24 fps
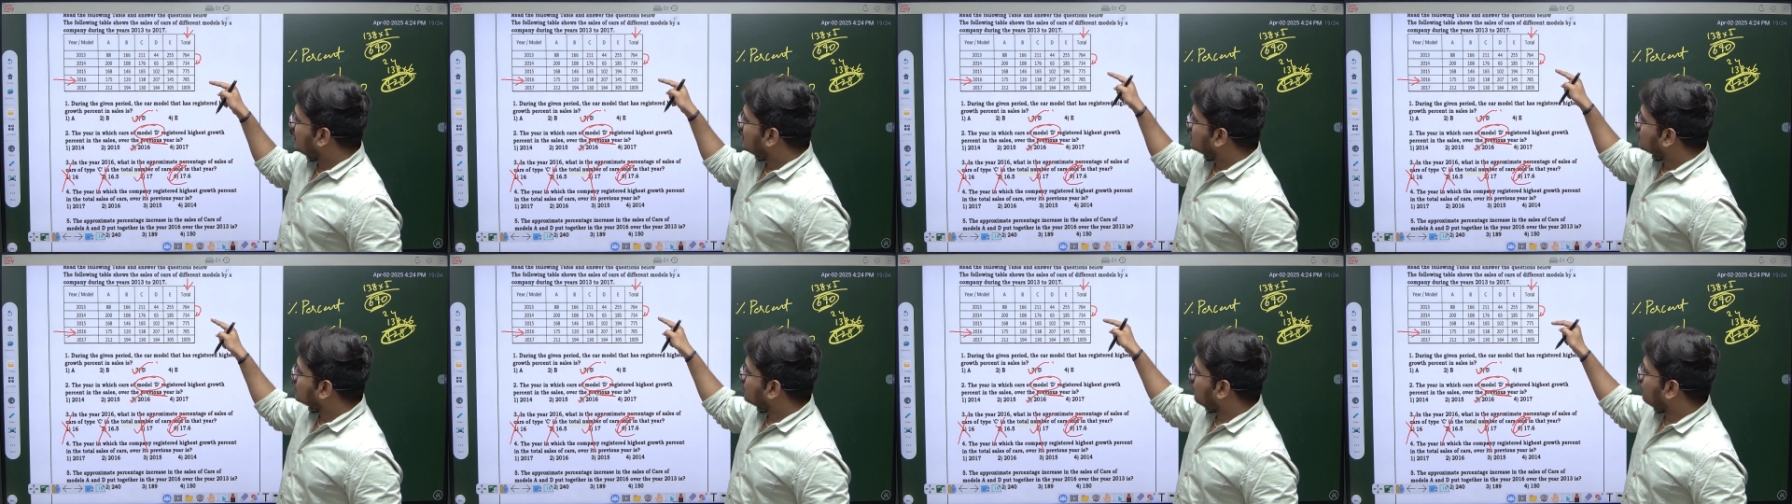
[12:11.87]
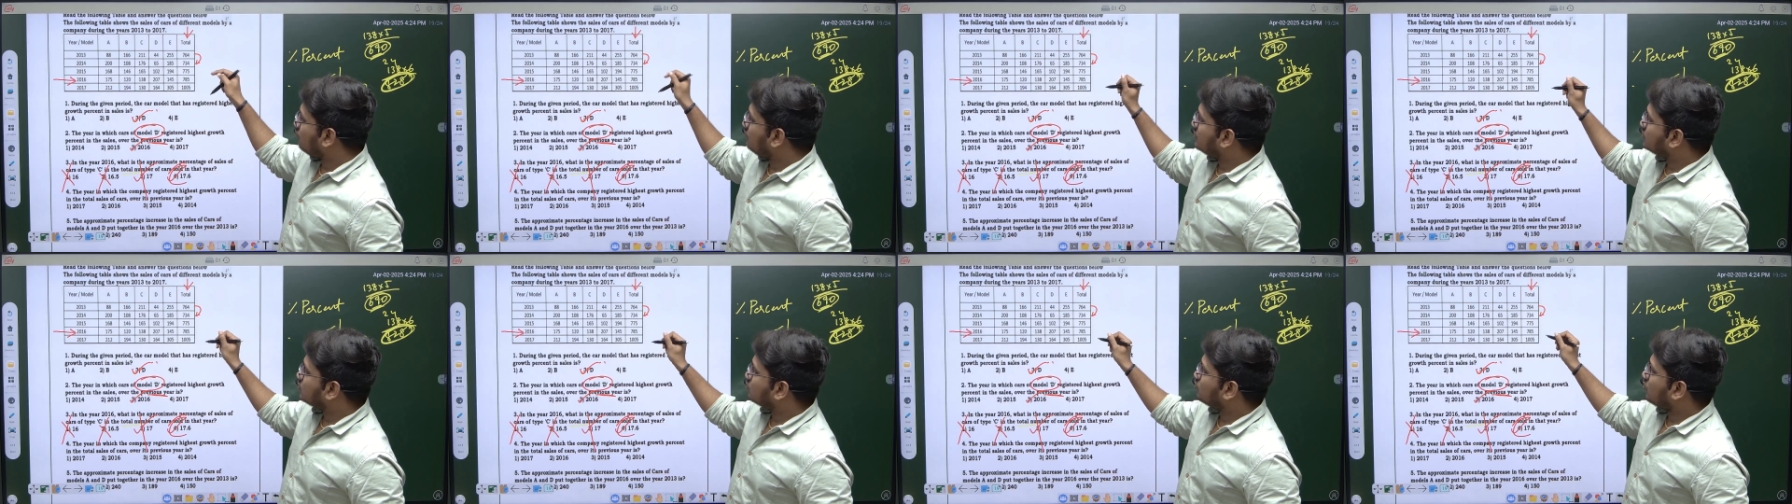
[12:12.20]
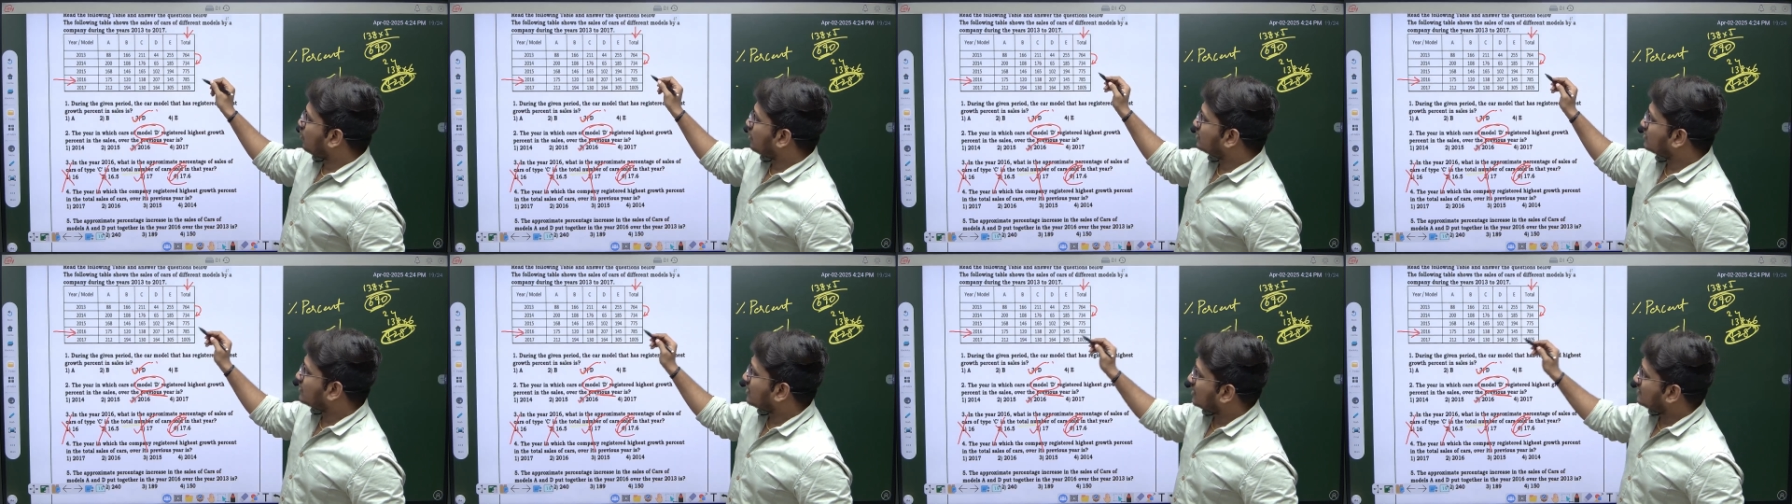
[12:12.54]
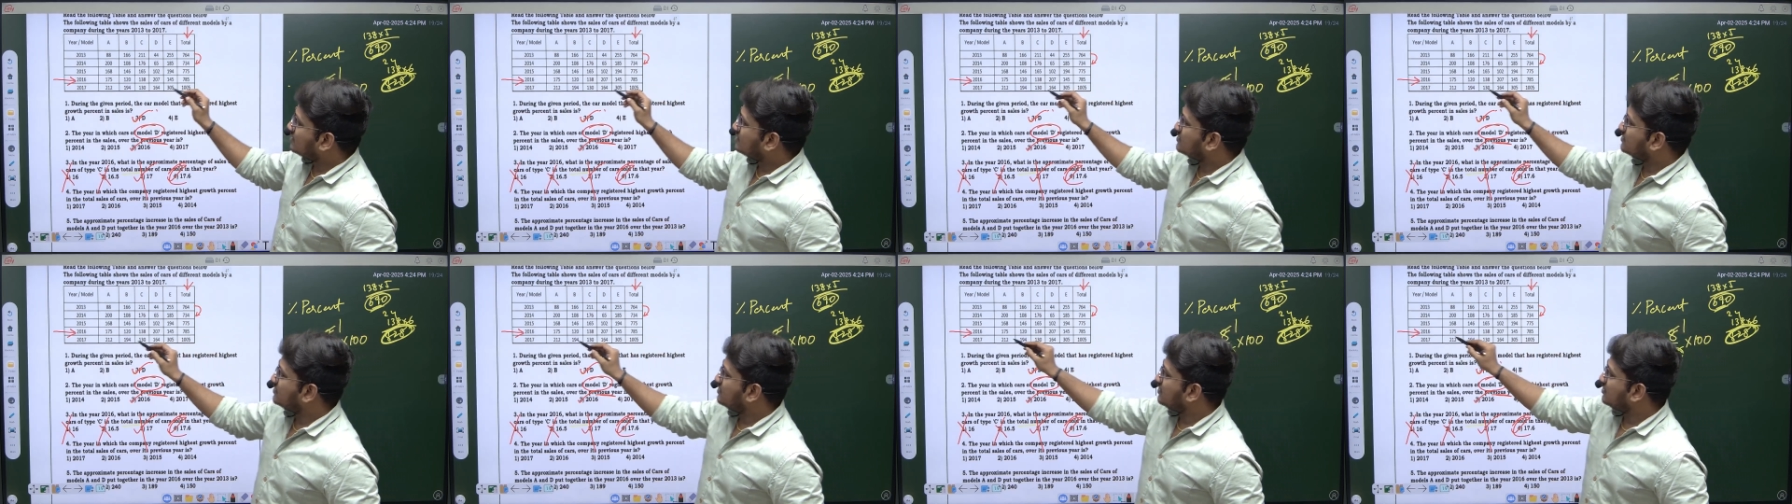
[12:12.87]
So we should not
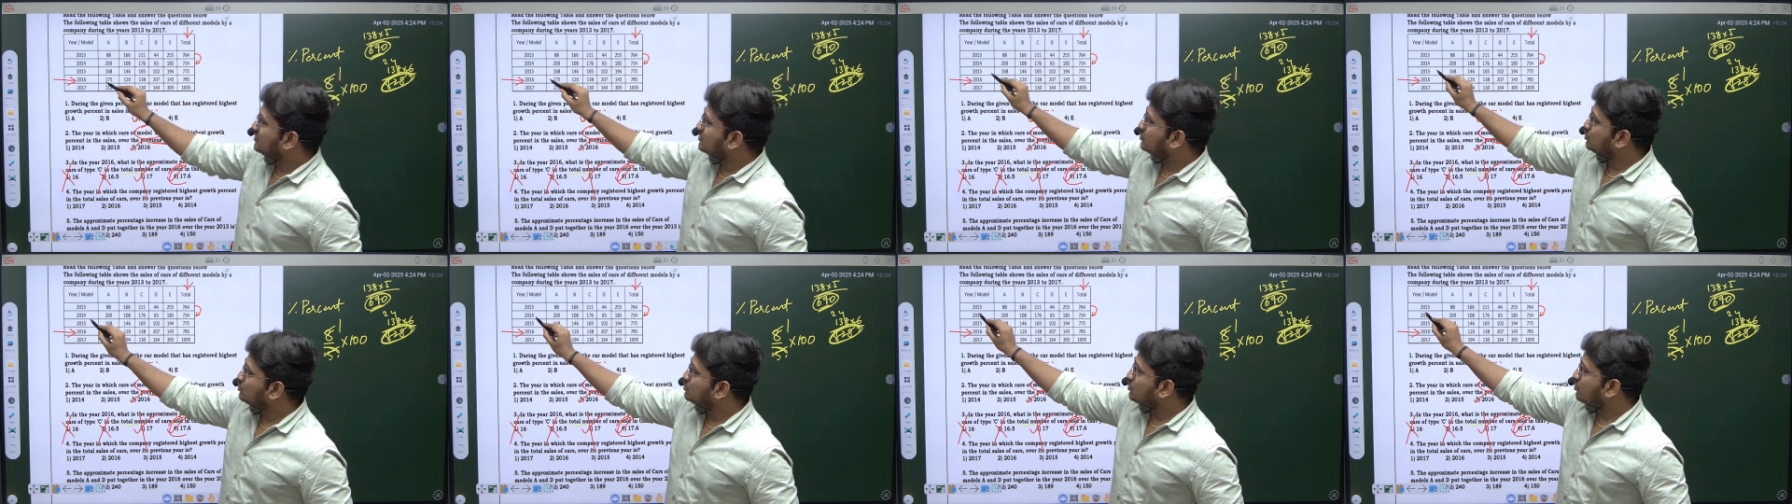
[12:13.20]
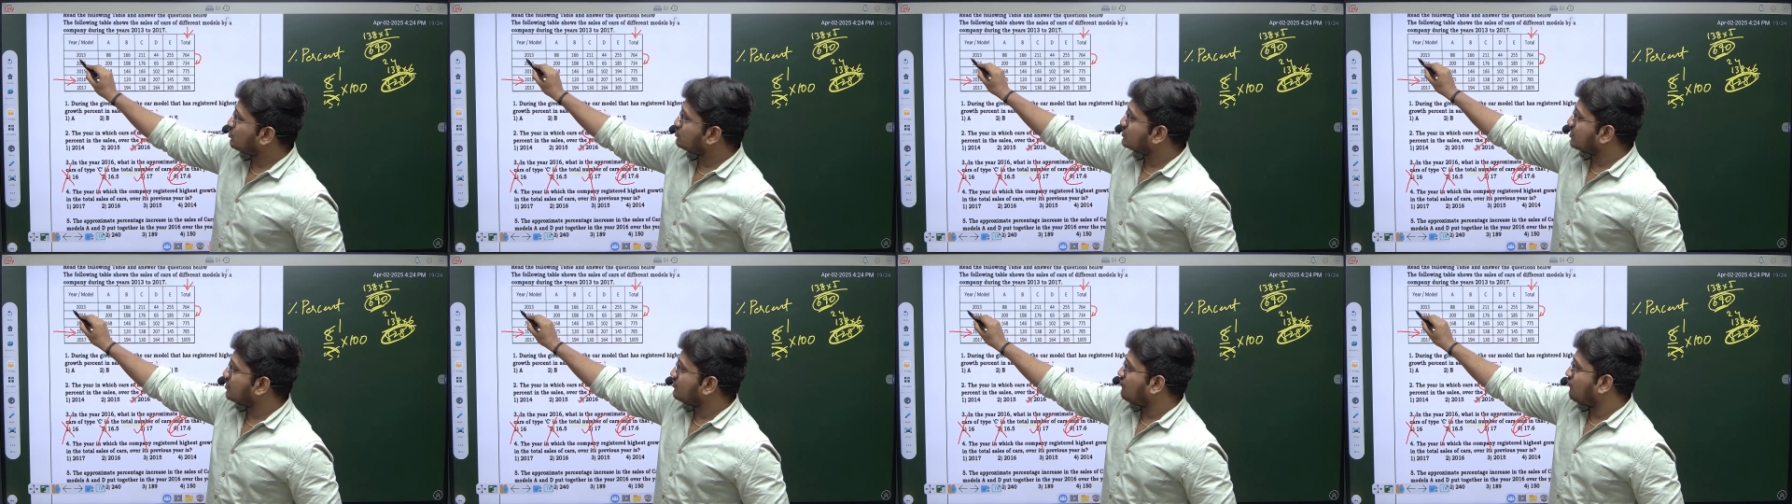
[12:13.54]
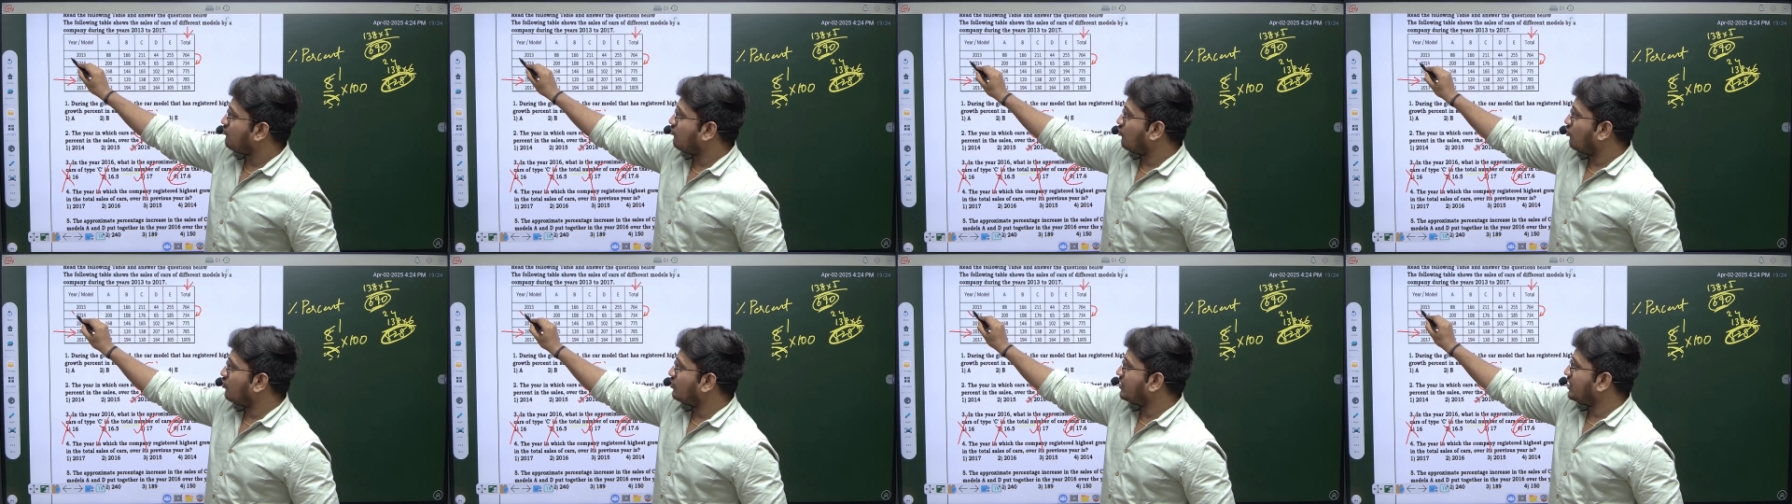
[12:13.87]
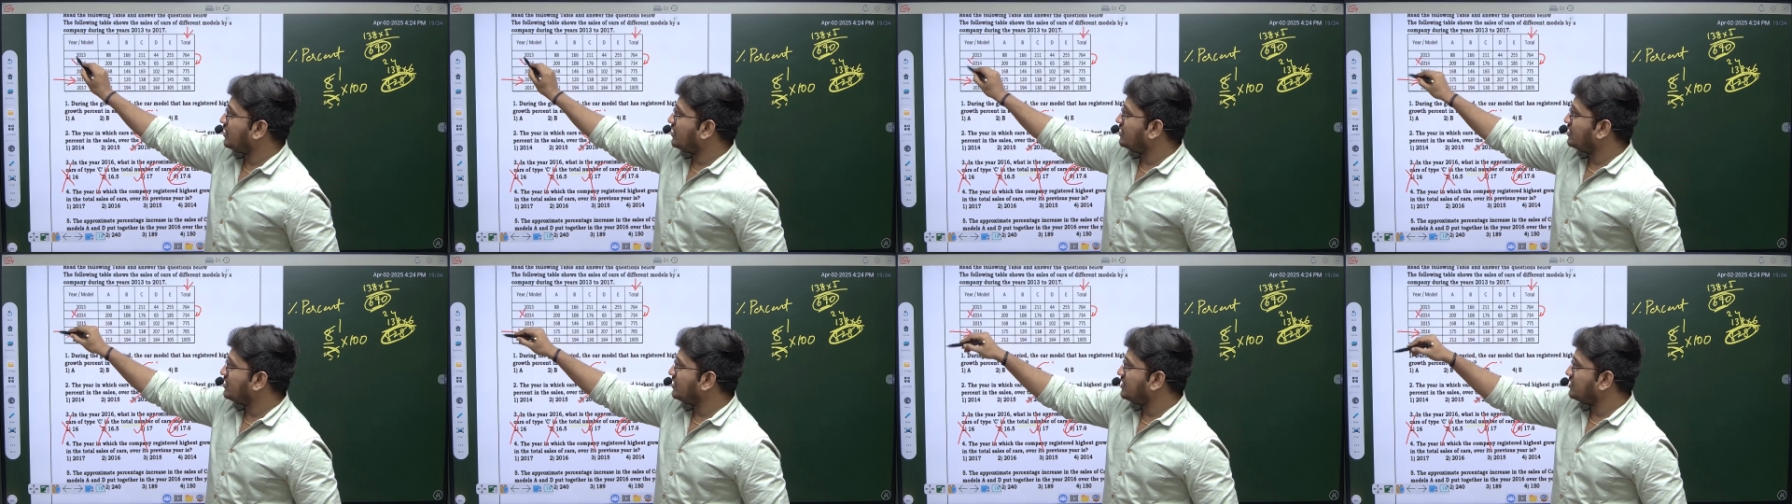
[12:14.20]
consider
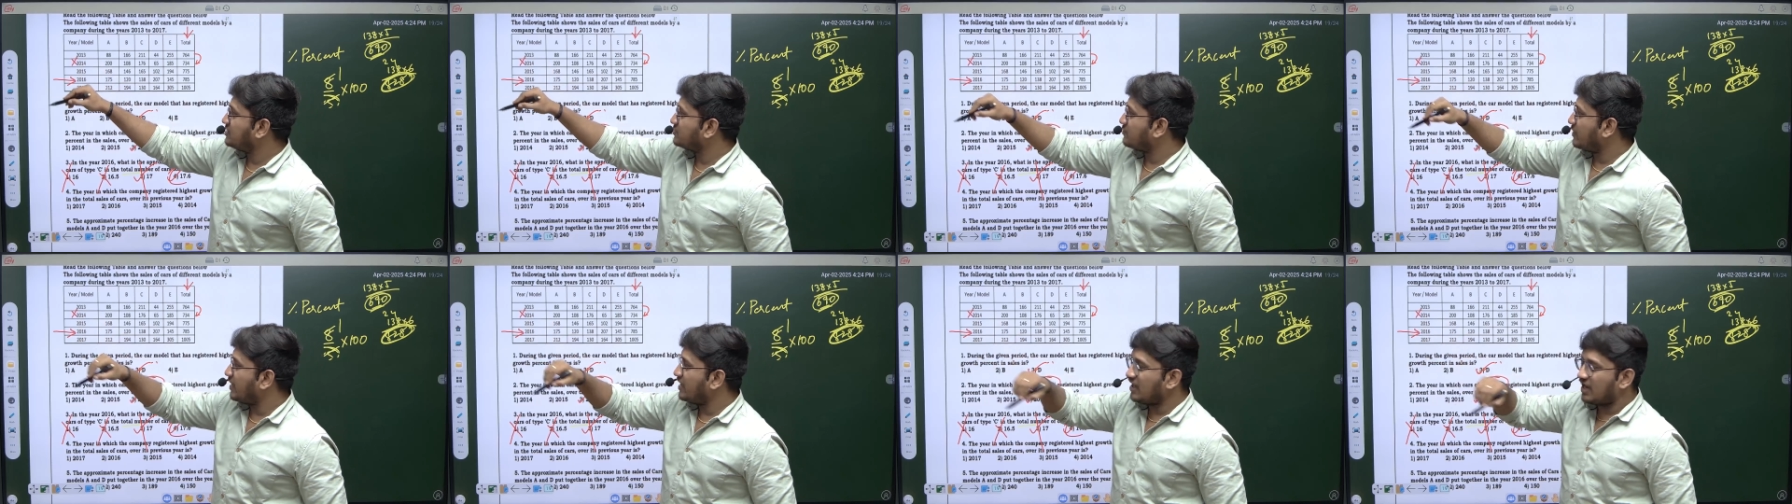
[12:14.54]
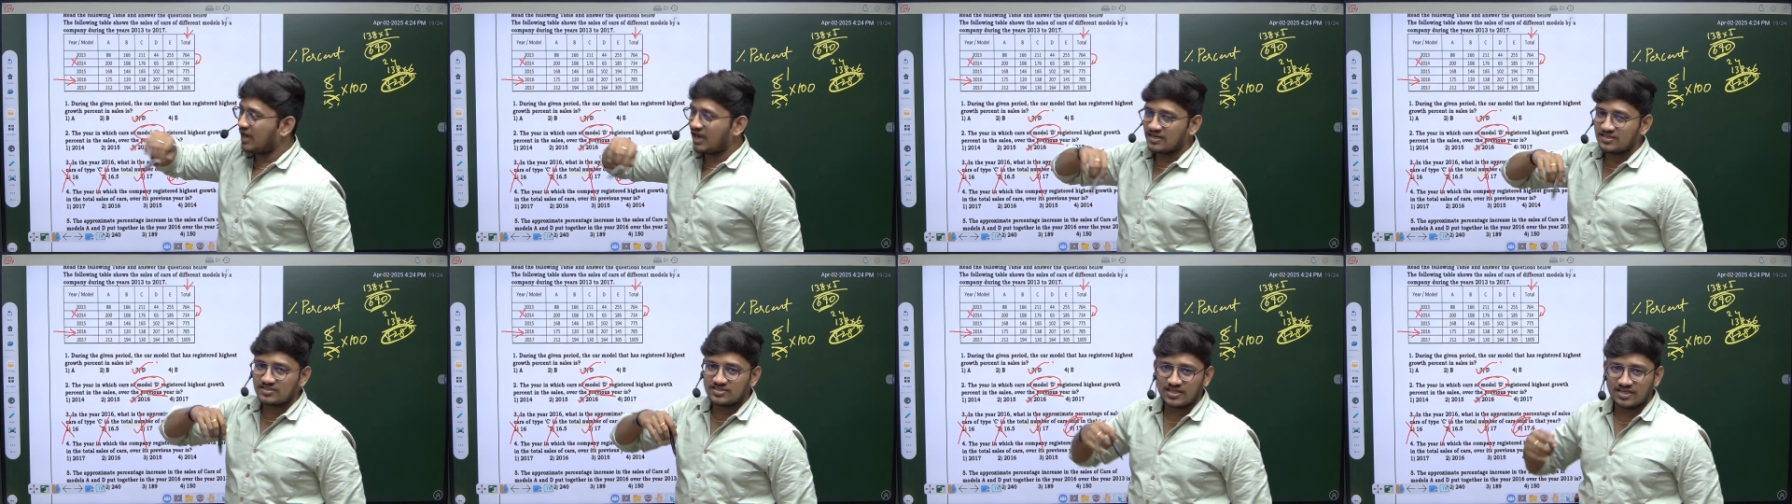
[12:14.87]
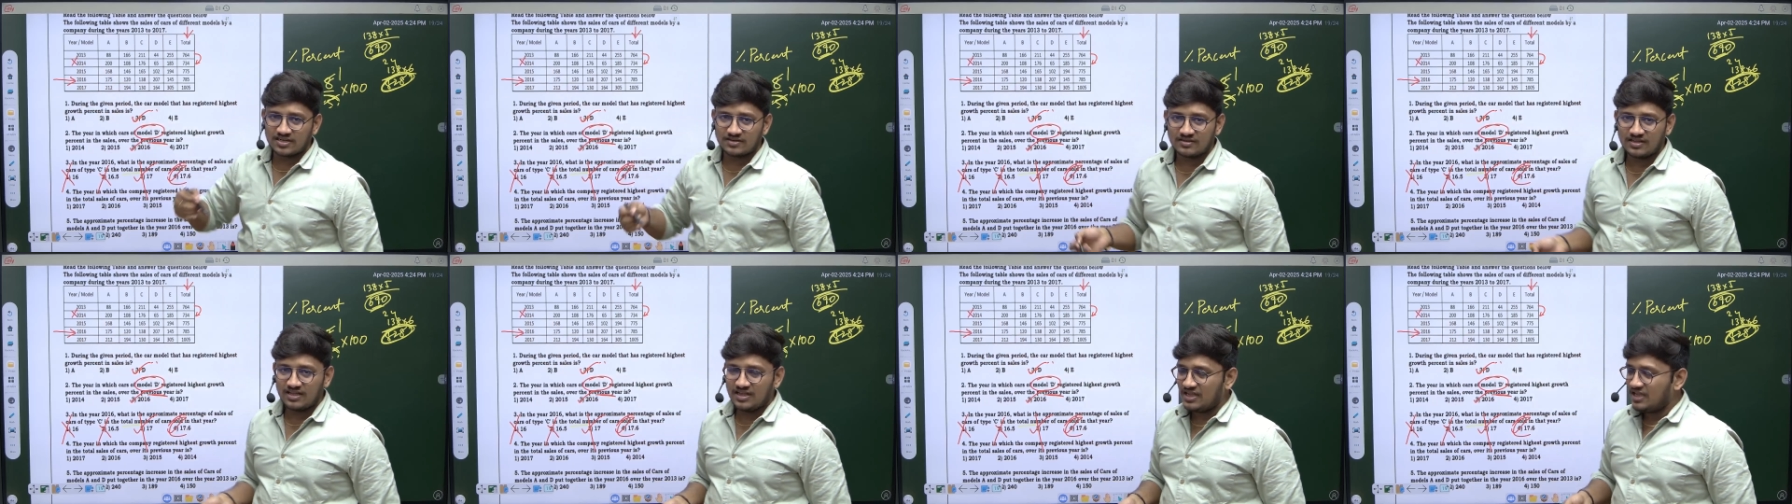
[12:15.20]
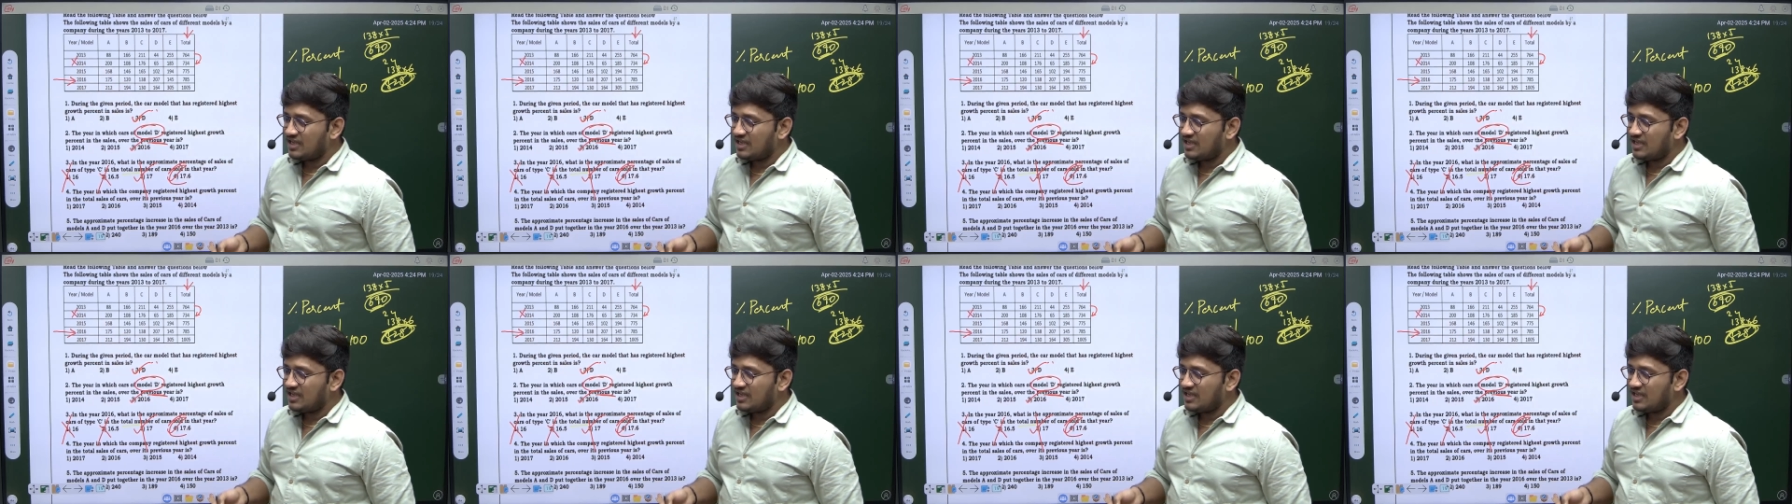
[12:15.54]
2014 is my answer.